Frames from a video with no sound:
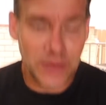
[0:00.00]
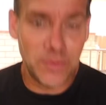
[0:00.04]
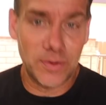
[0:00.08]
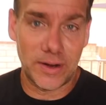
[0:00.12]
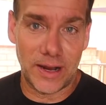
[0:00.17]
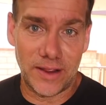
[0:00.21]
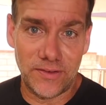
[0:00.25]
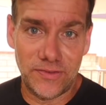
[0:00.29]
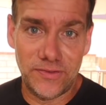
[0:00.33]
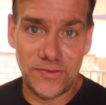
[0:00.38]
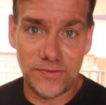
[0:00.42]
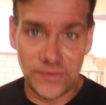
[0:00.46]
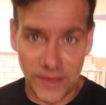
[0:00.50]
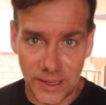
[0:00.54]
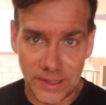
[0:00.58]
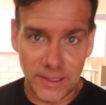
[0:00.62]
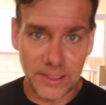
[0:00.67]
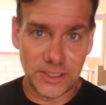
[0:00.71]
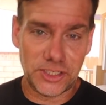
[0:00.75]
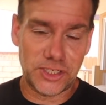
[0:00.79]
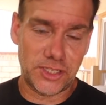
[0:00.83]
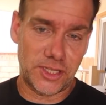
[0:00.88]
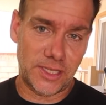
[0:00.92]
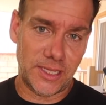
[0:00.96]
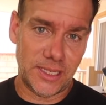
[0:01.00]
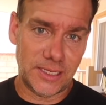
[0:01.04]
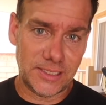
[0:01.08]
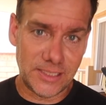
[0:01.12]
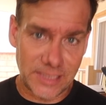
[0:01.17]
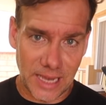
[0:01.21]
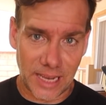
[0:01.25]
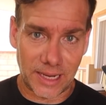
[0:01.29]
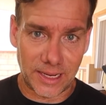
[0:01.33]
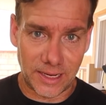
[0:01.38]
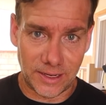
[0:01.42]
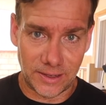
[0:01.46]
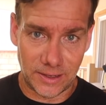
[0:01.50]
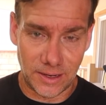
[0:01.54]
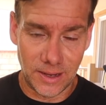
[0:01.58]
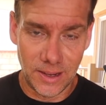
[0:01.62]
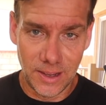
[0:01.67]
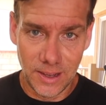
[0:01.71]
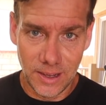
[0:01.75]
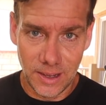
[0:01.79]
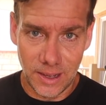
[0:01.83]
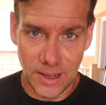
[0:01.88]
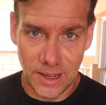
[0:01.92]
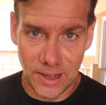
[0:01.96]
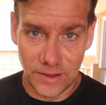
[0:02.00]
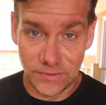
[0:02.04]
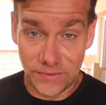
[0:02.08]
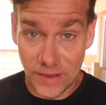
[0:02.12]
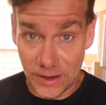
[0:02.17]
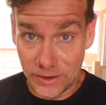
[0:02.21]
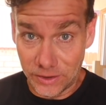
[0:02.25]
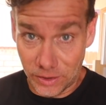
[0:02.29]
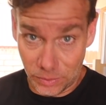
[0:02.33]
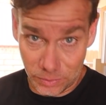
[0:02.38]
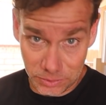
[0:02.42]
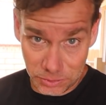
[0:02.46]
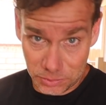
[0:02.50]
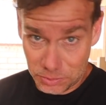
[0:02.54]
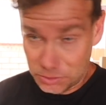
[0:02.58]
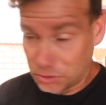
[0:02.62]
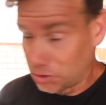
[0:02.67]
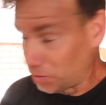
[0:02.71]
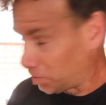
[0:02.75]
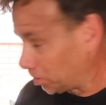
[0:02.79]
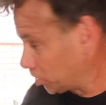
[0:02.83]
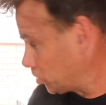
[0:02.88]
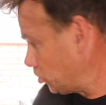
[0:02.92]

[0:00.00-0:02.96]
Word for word: when I finished the second fender, which was super